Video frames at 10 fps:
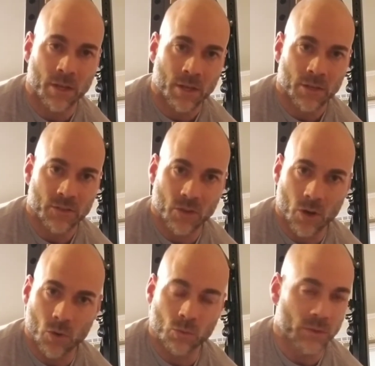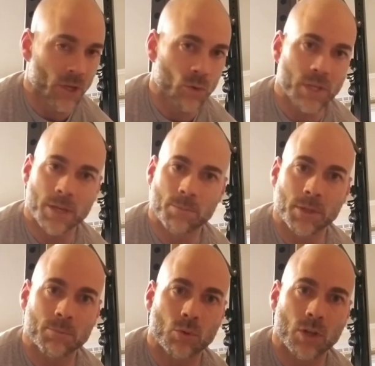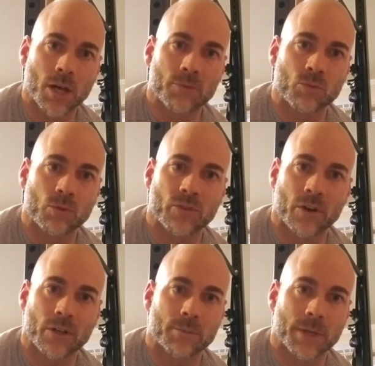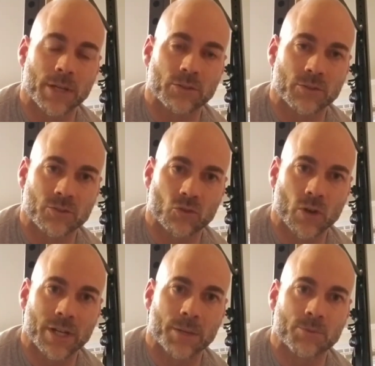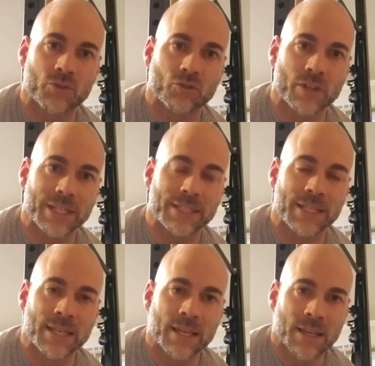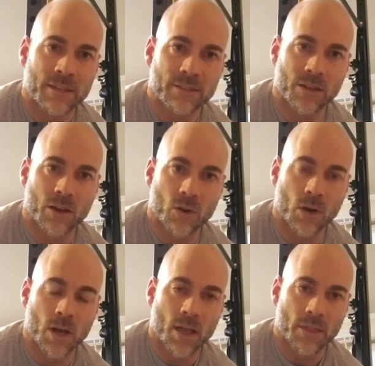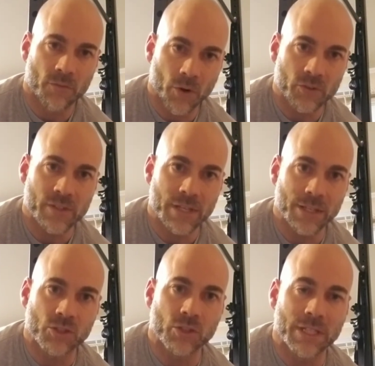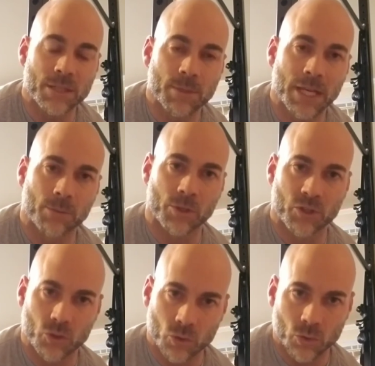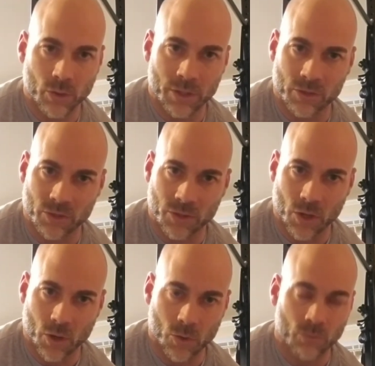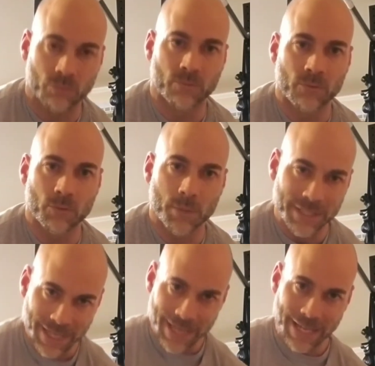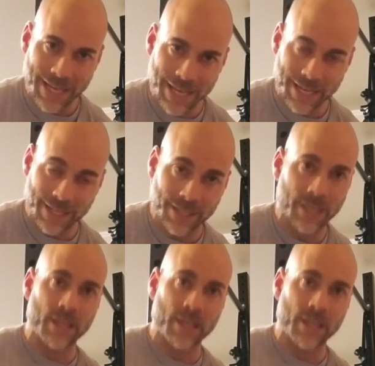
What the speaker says: So no kipping pull-ups, we're talking about just straight up strict. So the first thing that you need to be able to do is just go from a dead hang